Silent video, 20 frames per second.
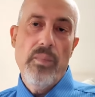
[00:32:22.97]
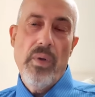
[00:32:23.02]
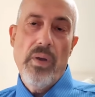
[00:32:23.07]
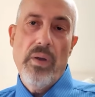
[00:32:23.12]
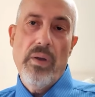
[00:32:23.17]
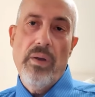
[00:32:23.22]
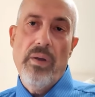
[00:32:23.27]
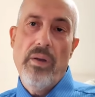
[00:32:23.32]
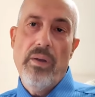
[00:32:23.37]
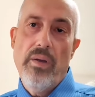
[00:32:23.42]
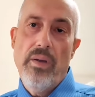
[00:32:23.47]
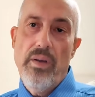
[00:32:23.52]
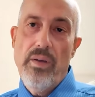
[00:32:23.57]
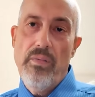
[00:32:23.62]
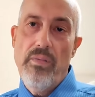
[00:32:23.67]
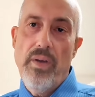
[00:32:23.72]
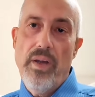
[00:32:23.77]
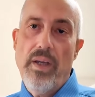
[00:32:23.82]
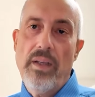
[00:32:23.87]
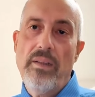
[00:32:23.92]
uh,
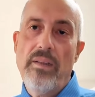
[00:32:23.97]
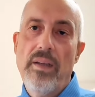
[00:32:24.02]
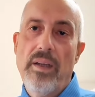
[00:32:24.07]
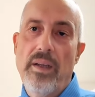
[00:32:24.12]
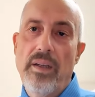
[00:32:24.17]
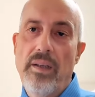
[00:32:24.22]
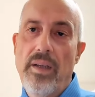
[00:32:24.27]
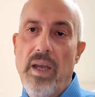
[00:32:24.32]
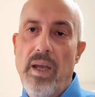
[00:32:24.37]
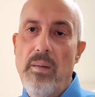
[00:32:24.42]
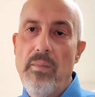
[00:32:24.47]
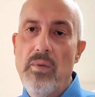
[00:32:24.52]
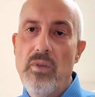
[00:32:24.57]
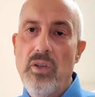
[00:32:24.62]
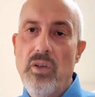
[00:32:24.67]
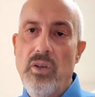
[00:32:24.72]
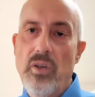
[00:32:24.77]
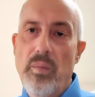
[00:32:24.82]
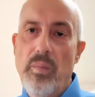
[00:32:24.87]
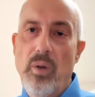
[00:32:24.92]
effect that happens
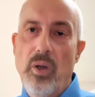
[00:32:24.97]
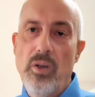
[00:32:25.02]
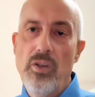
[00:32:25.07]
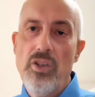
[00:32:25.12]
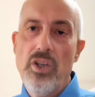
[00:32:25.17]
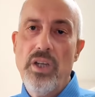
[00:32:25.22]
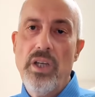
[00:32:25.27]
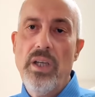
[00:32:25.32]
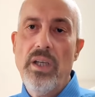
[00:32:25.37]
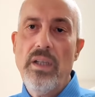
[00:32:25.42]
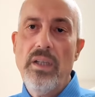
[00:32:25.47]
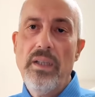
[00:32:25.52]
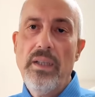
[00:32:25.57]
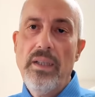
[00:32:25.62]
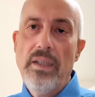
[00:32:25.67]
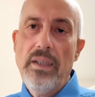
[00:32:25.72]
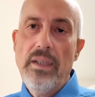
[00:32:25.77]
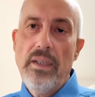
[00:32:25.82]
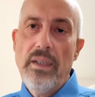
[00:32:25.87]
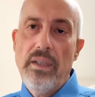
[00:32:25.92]
on the blockchain,
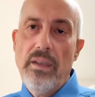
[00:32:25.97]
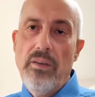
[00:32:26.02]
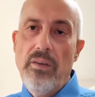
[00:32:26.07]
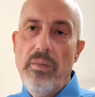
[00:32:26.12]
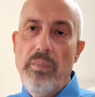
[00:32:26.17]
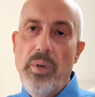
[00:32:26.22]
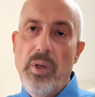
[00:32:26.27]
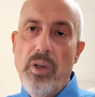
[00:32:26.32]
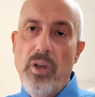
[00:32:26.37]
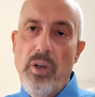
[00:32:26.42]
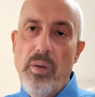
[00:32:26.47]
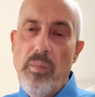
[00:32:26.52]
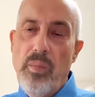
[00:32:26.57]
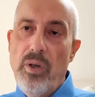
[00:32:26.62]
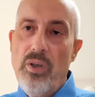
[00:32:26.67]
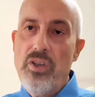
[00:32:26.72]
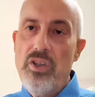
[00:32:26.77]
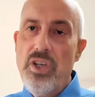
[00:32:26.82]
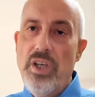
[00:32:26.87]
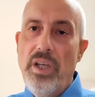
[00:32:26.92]
on the Bitcoin
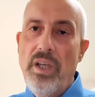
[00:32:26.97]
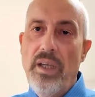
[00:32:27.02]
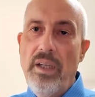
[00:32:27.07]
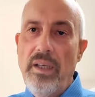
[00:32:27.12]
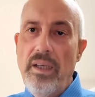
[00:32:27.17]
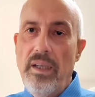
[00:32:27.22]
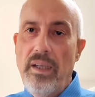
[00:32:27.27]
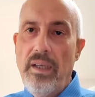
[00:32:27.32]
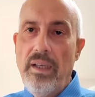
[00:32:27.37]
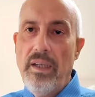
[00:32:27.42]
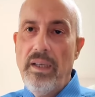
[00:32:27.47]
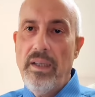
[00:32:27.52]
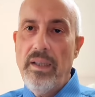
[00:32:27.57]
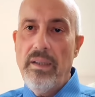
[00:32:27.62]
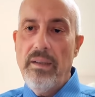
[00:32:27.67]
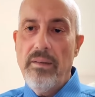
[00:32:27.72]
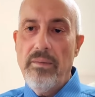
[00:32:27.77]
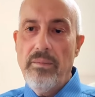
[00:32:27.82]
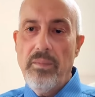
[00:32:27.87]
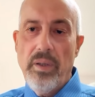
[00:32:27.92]
blockchain.
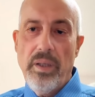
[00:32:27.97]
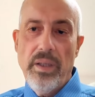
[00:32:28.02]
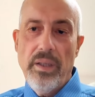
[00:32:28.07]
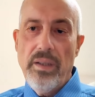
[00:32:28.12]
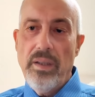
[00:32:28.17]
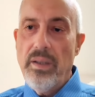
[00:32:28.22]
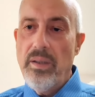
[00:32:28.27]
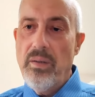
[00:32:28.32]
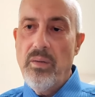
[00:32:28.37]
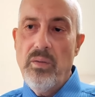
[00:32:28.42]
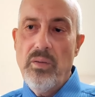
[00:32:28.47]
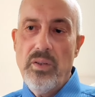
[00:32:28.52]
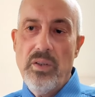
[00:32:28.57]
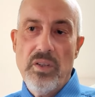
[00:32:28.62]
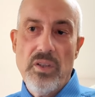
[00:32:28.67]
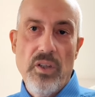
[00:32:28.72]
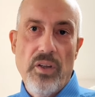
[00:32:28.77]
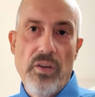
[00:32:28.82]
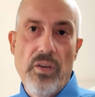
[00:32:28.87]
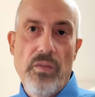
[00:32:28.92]
Uh, and
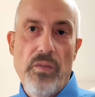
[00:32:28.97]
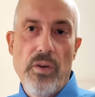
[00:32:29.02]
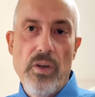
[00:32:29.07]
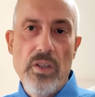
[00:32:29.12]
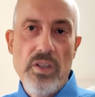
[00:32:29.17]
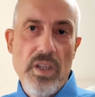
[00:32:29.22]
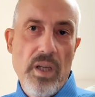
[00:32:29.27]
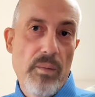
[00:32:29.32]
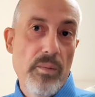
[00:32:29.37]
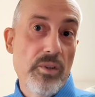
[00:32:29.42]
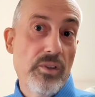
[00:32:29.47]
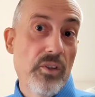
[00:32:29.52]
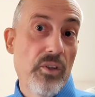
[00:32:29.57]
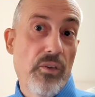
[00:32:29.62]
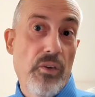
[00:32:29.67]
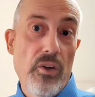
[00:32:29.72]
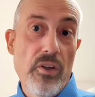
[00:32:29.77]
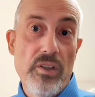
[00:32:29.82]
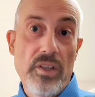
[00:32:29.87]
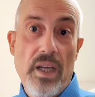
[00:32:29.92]
it's not the first time, it's the
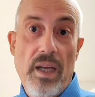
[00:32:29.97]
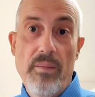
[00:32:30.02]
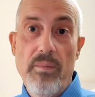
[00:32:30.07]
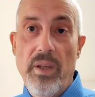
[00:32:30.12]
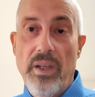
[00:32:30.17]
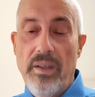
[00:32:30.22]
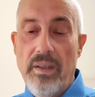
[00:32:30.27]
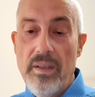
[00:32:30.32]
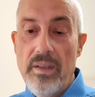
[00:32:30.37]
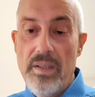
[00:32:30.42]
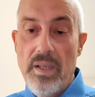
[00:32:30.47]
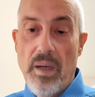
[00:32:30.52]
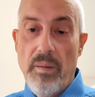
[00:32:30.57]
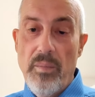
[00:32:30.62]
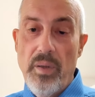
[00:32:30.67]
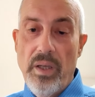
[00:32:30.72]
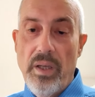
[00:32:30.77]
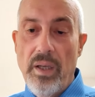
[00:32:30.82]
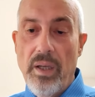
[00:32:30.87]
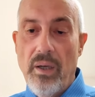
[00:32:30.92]
third time that this is
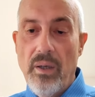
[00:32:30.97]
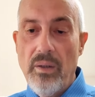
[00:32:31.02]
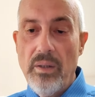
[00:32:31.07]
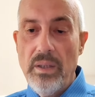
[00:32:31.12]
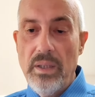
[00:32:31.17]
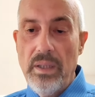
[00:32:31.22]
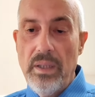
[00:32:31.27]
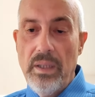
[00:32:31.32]
happening now.